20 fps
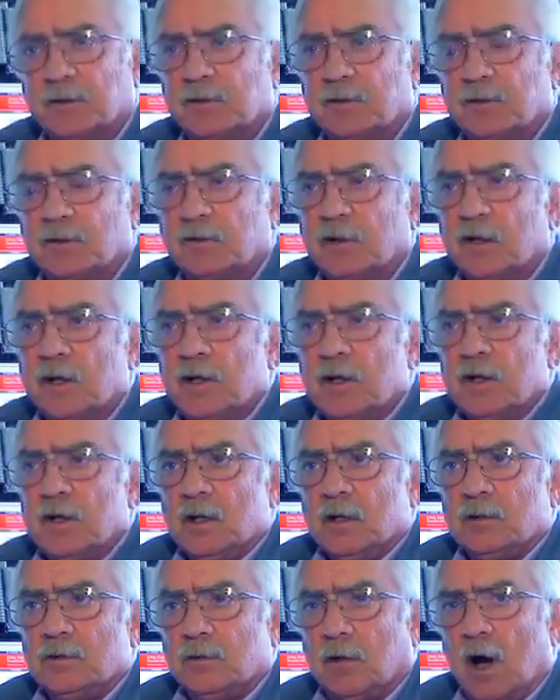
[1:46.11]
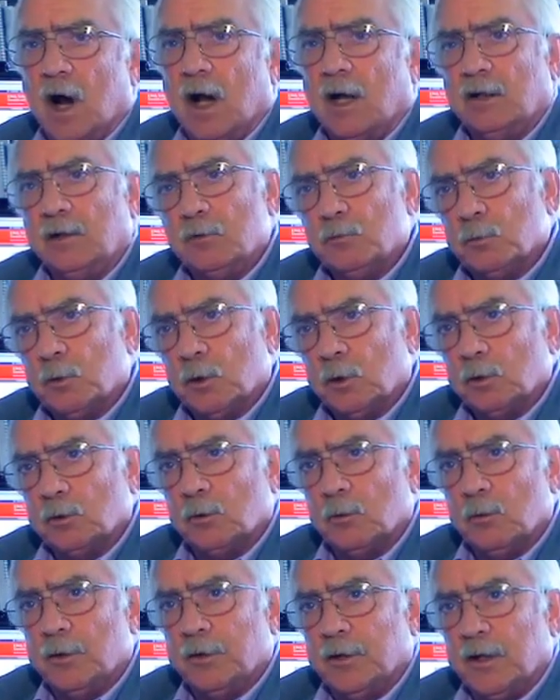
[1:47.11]
It's trying to
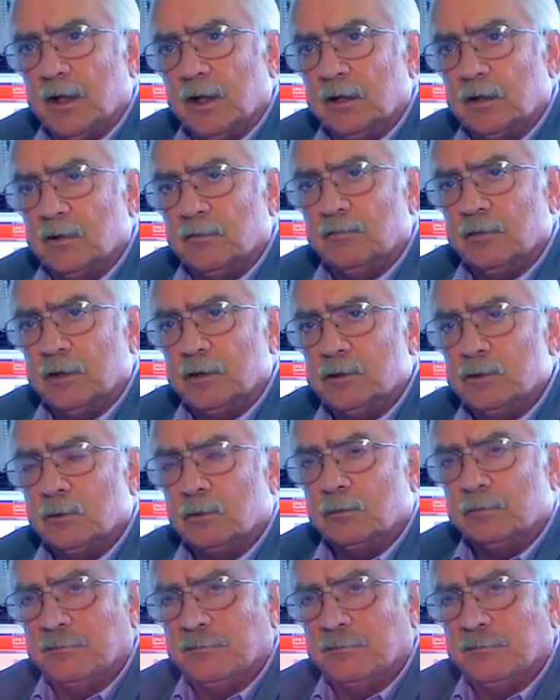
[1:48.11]
work with the individual